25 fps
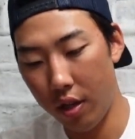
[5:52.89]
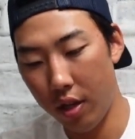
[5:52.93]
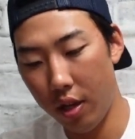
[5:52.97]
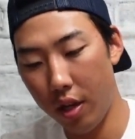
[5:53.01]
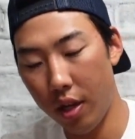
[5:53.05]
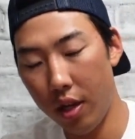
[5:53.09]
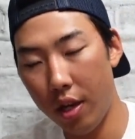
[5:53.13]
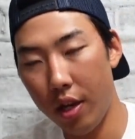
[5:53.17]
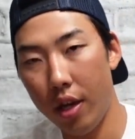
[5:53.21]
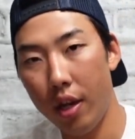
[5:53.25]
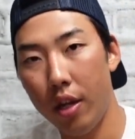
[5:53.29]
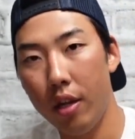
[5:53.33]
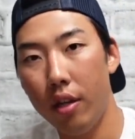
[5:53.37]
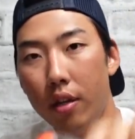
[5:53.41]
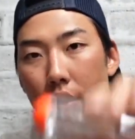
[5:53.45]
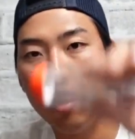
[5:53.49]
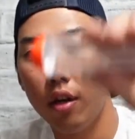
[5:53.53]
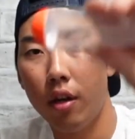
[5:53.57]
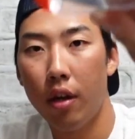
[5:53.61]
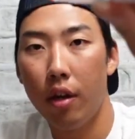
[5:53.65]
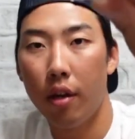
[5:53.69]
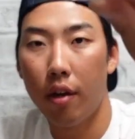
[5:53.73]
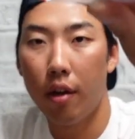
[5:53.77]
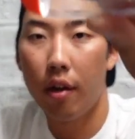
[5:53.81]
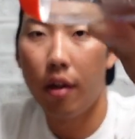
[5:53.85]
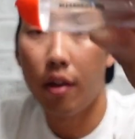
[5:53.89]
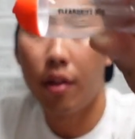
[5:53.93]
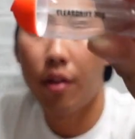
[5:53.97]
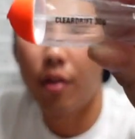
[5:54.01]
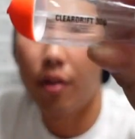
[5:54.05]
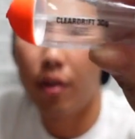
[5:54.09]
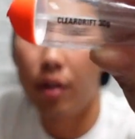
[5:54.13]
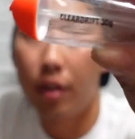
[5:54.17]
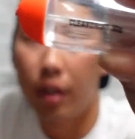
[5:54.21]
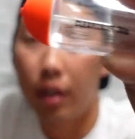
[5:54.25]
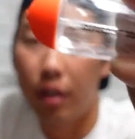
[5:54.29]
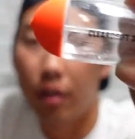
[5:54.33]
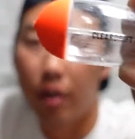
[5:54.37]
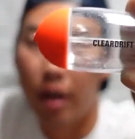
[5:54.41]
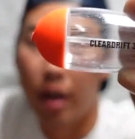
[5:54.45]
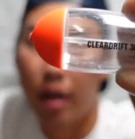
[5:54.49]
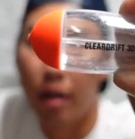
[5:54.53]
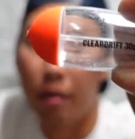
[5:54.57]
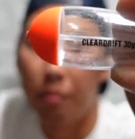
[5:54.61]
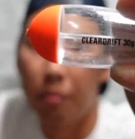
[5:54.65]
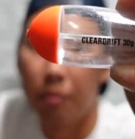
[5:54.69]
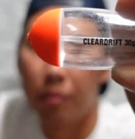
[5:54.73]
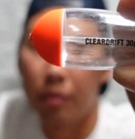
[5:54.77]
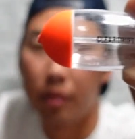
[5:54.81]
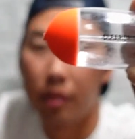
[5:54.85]
and 30
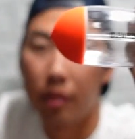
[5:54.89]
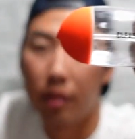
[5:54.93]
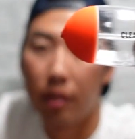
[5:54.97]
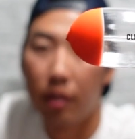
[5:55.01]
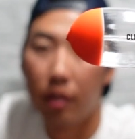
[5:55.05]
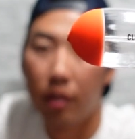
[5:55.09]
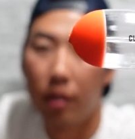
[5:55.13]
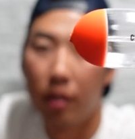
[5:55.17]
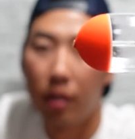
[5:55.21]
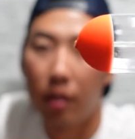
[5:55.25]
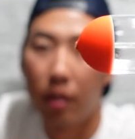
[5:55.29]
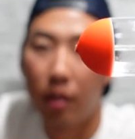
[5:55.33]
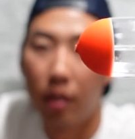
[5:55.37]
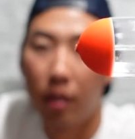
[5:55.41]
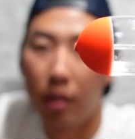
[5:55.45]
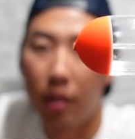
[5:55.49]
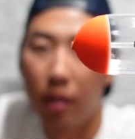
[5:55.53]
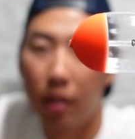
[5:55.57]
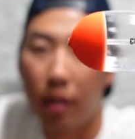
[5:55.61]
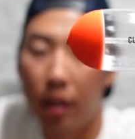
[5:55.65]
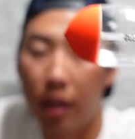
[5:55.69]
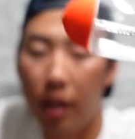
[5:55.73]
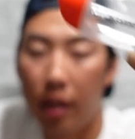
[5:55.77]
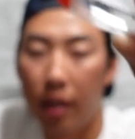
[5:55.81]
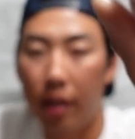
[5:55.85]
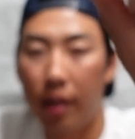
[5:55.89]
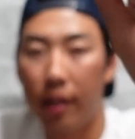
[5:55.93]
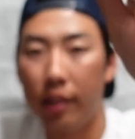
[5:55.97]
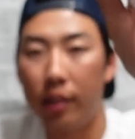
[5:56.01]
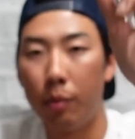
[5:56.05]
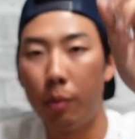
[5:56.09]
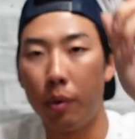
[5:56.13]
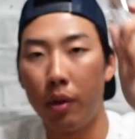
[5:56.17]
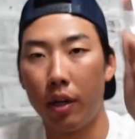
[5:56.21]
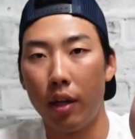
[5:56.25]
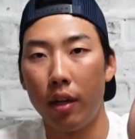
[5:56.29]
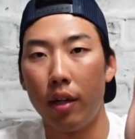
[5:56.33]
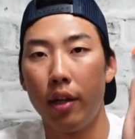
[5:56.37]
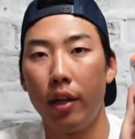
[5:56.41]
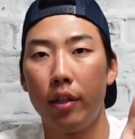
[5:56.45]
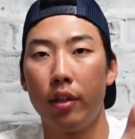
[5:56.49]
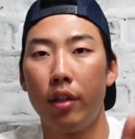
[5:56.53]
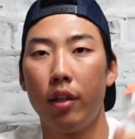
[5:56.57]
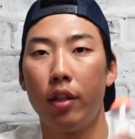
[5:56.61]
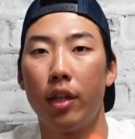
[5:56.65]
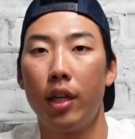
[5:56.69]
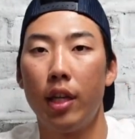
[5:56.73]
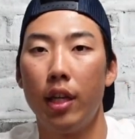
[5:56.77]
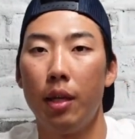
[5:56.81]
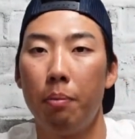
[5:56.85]
grams. And that's what I like to
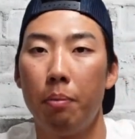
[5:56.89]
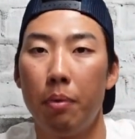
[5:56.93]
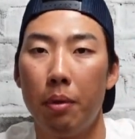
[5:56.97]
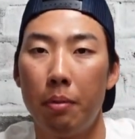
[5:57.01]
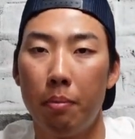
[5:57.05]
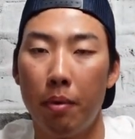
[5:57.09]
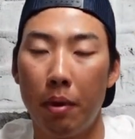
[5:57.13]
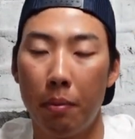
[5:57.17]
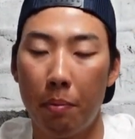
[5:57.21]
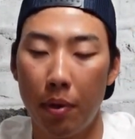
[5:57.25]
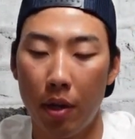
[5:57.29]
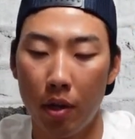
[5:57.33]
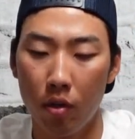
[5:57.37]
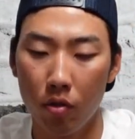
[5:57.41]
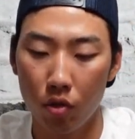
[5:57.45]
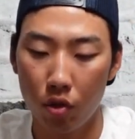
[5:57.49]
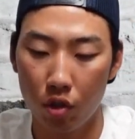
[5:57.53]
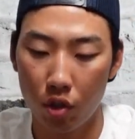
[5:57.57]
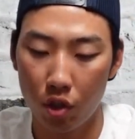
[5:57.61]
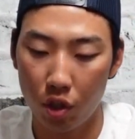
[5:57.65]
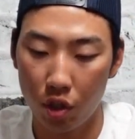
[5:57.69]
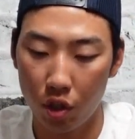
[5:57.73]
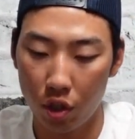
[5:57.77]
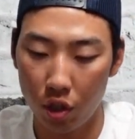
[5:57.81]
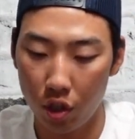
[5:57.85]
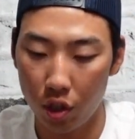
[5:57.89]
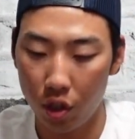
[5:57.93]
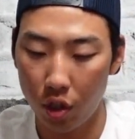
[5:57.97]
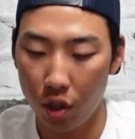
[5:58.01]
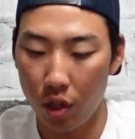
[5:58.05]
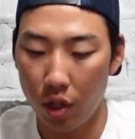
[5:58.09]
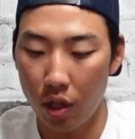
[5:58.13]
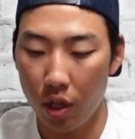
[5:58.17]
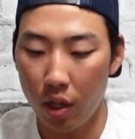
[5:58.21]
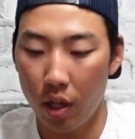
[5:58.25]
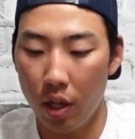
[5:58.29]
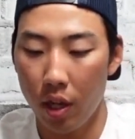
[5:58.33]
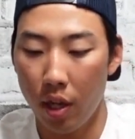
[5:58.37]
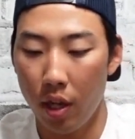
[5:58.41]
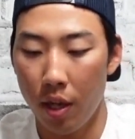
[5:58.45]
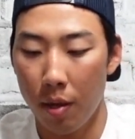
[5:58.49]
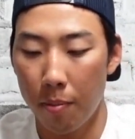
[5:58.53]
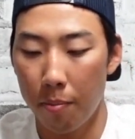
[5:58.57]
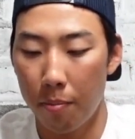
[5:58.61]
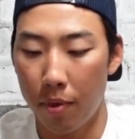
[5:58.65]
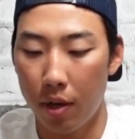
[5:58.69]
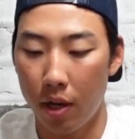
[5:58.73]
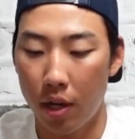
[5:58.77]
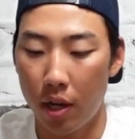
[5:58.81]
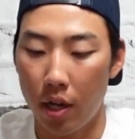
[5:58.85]
keep in my pouch.
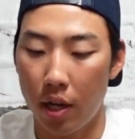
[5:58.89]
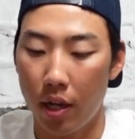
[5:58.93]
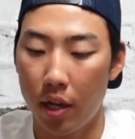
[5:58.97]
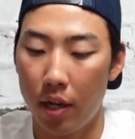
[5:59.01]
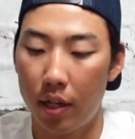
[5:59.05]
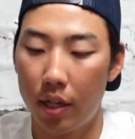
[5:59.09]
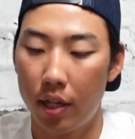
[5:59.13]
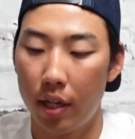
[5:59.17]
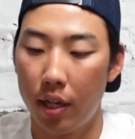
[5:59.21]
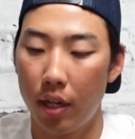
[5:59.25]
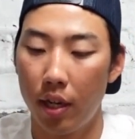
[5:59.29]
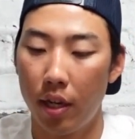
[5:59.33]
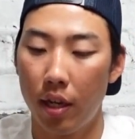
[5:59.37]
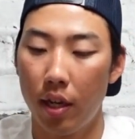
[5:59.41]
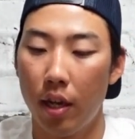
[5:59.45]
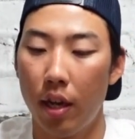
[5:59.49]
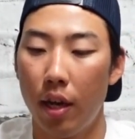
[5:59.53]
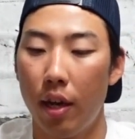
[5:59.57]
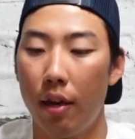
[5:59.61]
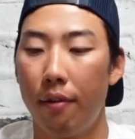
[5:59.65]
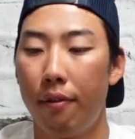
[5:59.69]
But I